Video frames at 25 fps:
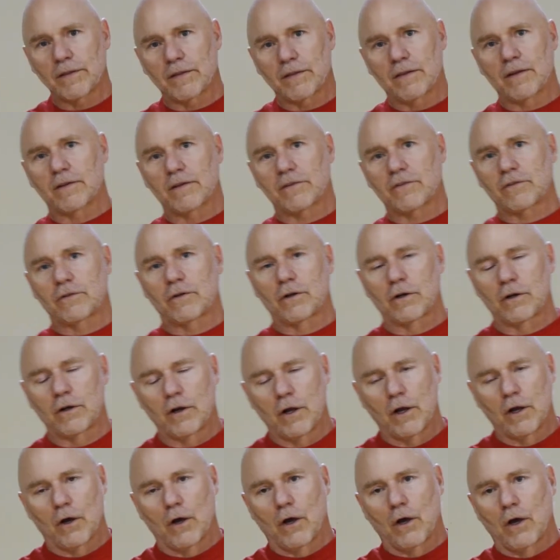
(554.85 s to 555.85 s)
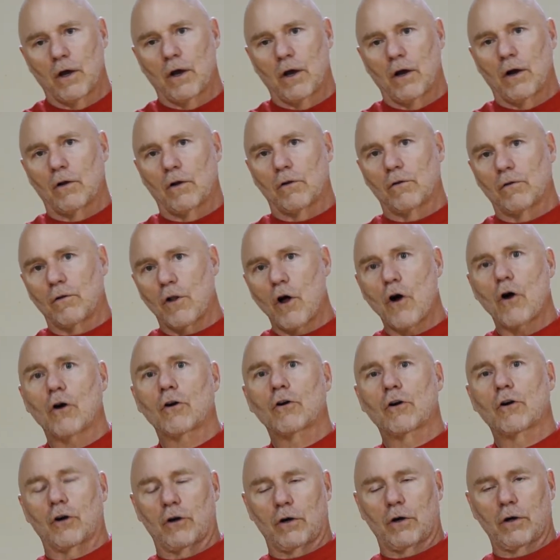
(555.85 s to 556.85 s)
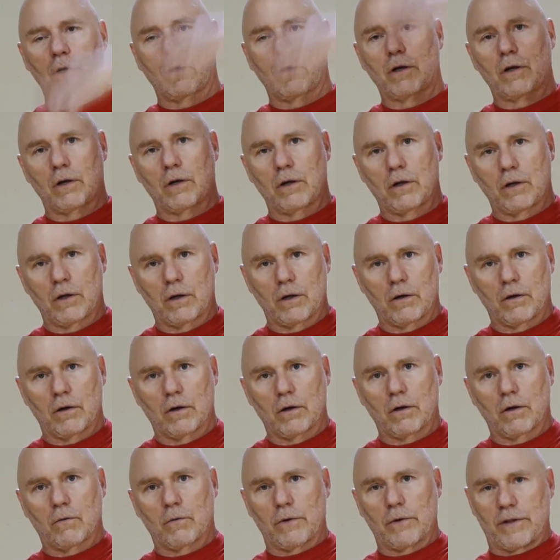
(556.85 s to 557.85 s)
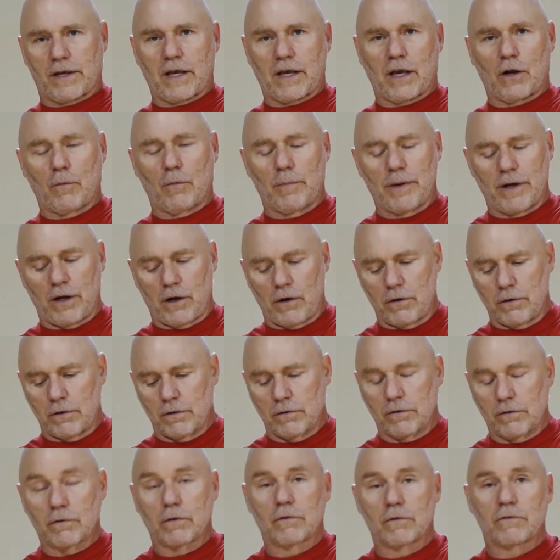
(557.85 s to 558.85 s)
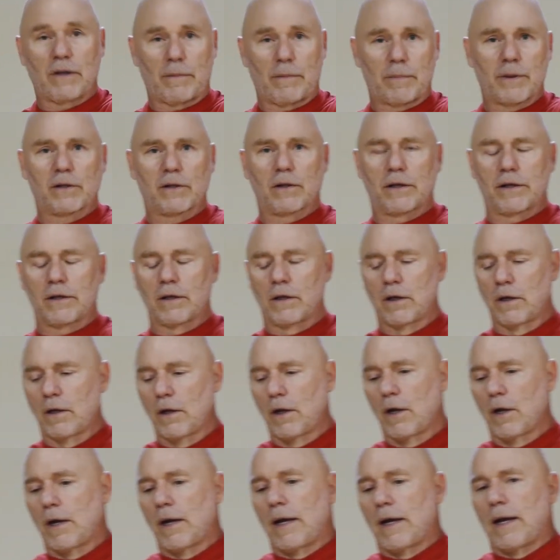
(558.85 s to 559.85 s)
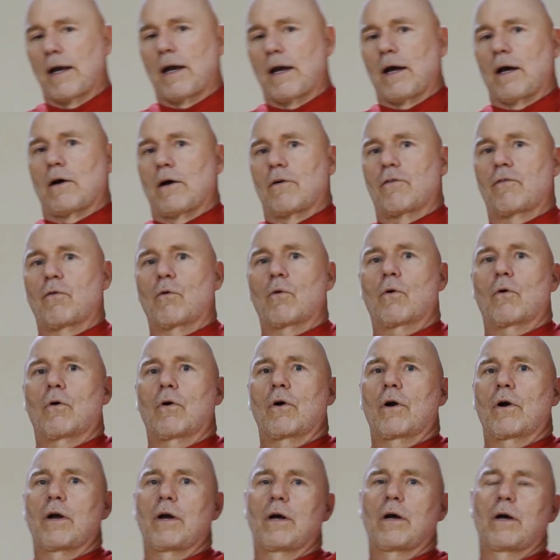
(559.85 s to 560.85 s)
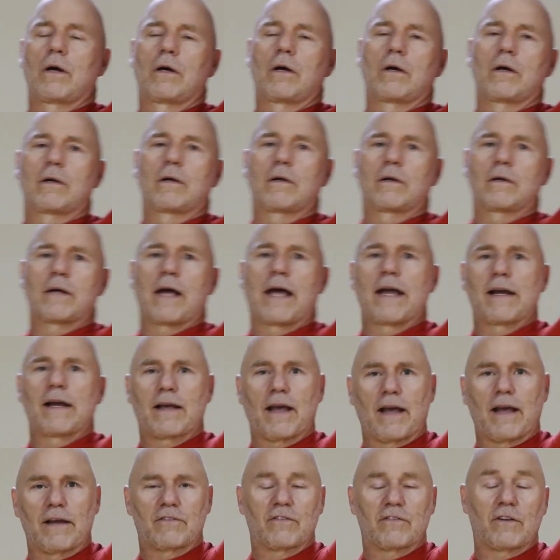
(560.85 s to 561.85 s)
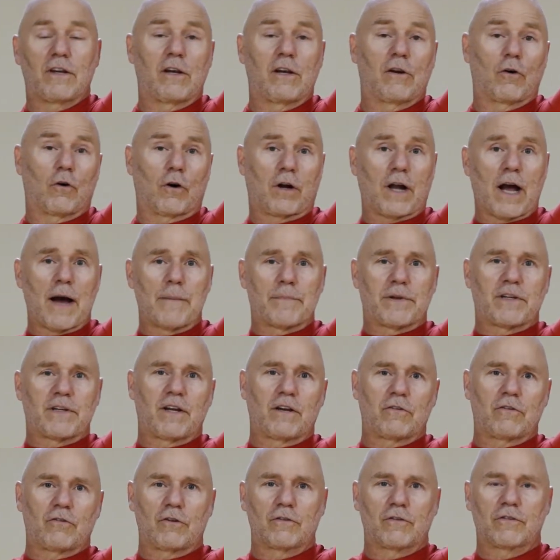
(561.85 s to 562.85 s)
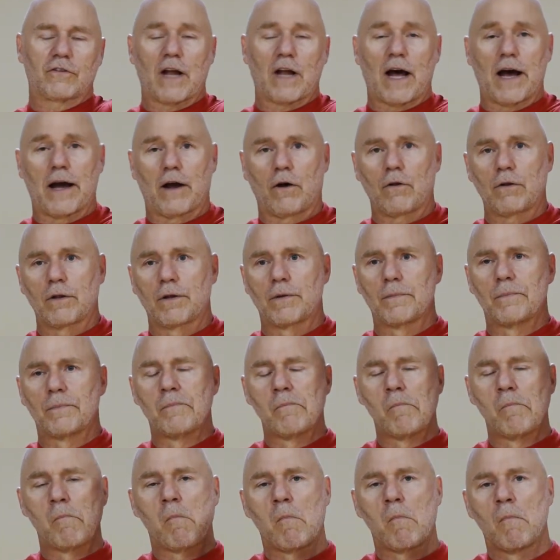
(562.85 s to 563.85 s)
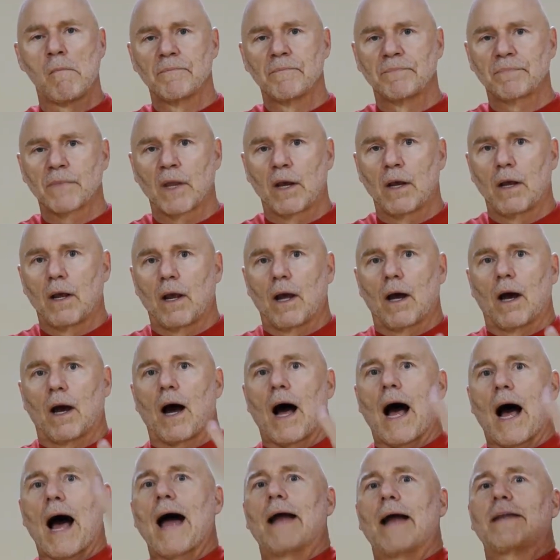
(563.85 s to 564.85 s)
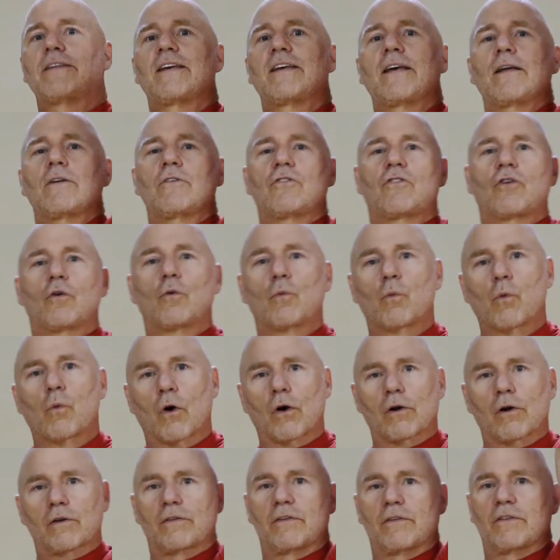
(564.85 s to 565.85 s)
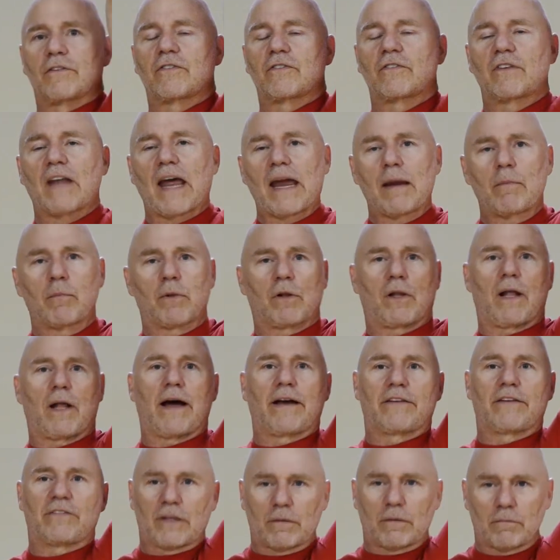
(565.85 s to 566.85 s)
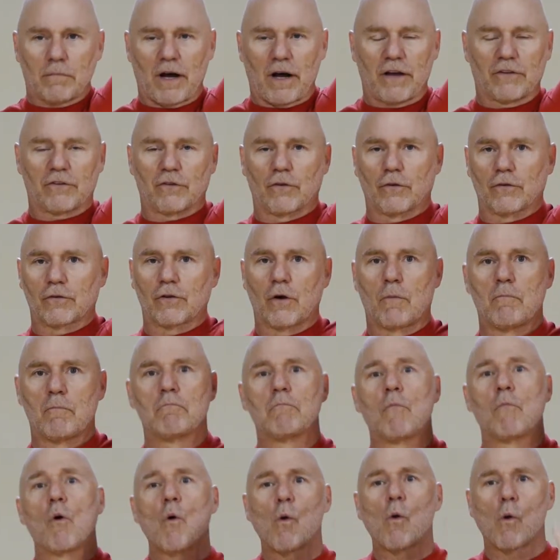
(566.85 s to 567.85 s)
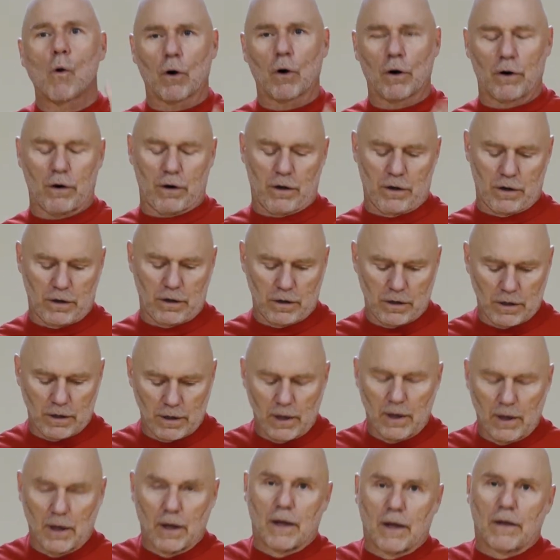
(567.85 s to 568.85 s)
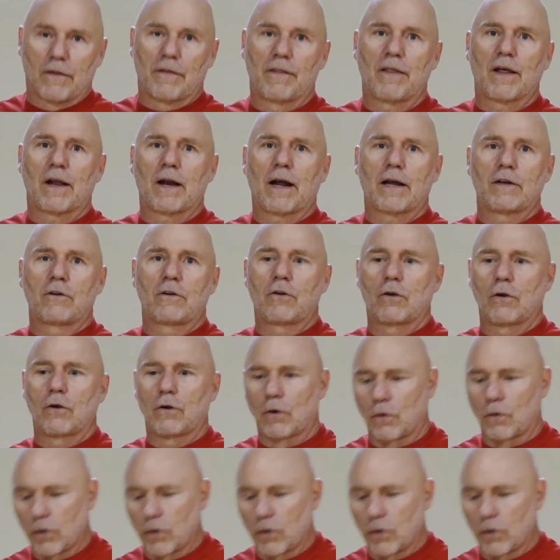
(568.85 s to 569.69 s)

this longer with a kettlebell, typically, for AKC or competition style, I tend to work the stabilizing muscles more than I do